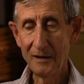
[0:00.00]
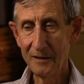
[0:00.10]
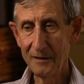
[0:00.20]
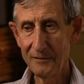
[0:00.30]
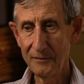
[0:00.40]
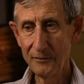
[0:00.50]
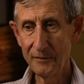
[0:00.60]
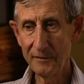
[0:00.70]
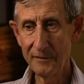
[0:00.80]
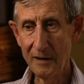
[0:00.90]
and so
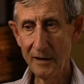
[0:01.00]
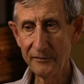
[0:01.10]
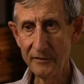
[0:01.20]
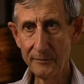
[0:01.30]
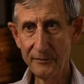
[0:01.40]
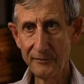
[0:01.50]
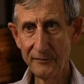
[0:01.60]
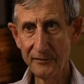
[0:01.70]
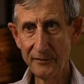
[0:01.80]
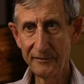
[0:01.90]
that large numbers of
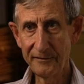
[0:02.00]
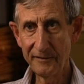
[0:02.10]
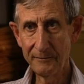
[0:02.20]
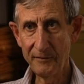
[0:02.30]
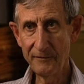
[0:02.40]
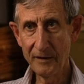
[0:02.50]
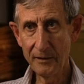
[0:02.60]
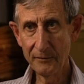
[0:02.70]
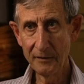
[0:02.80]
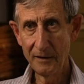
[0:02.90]
sources have been
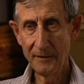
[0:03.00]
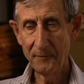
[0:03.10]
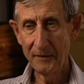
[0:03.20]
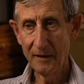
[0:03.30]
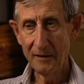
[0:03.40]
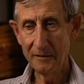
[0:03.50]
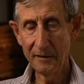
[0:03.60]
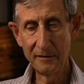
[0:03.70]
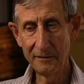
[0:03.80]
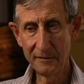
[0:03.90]
found,
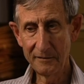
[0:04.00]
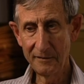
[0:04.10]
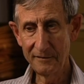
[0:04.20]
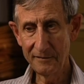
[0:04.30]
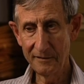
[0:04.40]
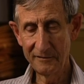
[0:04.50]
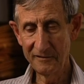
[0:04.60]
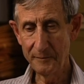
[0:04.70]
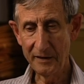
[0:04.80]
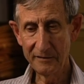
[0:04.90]
nothing that is
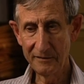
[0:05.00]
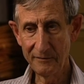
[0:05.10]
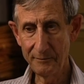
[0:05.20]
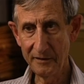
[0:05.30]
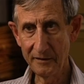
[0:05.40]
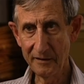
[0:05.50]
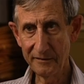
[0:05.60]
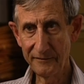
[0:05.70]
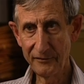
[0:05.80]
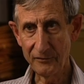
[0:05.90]
suspected of being
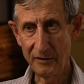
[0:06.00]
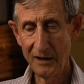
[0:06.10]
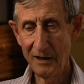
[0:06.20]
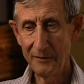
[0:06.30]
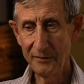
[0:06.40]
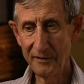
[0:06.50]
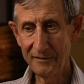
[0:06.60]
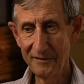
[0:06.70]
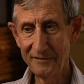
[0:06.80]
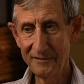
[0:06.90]
artificial. But
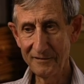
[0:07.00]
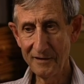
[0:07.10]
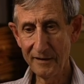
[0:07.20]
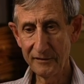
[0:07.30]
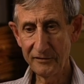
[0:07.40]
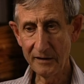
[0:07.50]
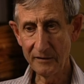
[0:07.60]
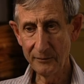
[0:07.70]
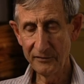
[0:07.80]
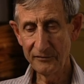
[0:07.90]
it, it, it's another
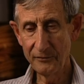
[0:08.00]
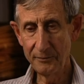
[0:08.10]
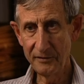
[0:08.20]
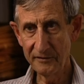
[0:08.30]
channel which should be